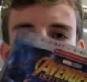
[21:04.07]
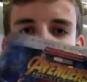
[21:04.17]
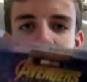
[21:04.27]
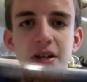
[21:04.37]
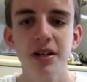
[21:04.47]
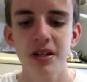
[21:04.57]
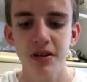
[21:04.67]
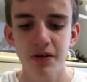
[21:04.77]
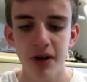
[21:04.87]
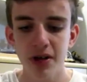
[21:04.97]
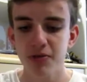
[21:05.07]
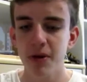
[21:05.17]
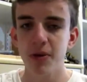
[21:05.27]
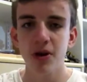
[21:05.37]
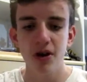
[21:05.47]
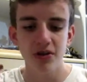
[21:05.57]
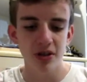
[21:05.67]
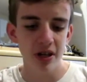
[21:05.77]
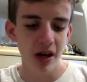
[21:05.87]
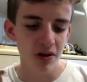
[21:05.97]
effect. And if you guys remember, Guardians
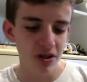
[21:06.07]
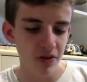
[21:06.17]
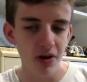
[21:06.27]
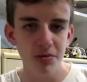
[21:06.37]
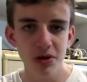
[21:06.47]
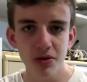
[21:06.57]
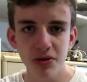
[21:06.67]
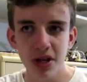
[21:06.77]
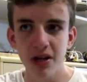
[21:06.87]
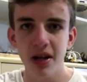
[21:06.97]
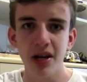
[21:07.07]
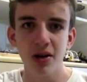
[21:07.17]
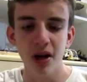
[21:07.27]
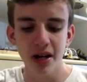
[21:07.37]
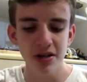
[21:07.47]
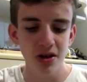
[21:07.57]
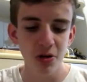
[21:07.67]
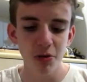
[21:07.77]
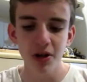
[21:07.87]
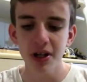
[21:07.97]
of the Galaxy Volume 2 is kind of like
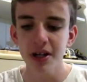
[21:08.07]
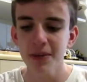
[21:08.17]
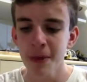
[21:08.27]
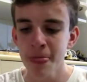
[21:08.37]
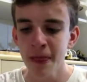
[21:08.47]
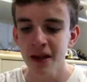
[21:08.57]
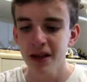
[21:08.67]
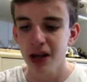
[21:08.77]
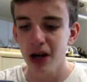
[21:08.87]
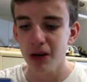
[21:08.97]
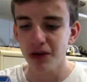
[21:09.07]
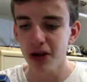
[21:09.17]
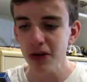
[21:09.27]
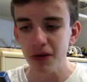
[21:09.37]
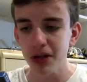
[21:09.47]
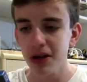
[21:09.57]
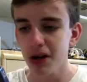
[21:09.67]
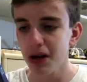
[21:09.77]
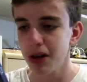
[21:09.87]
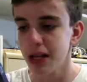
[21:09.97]
kaleidoscope looking. So I don't really
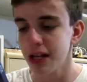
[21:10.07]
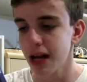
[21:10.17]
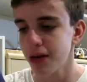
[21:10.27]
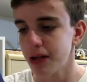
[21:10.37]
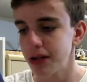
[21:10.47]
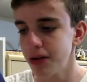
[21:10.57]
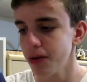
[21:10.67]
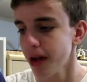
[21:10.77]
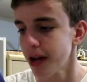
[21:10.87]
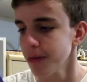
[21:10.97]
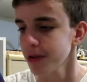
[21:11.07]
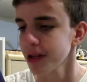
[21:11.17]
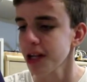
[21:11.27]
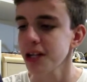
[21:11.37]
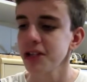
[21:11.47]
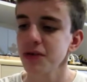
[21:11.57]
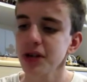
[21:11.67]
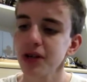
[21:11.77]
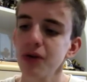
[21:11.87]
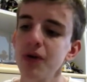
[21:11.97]
know how they do that, but it's
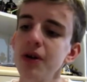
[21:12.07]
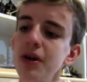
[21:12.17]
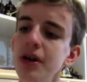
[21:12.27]
really cool.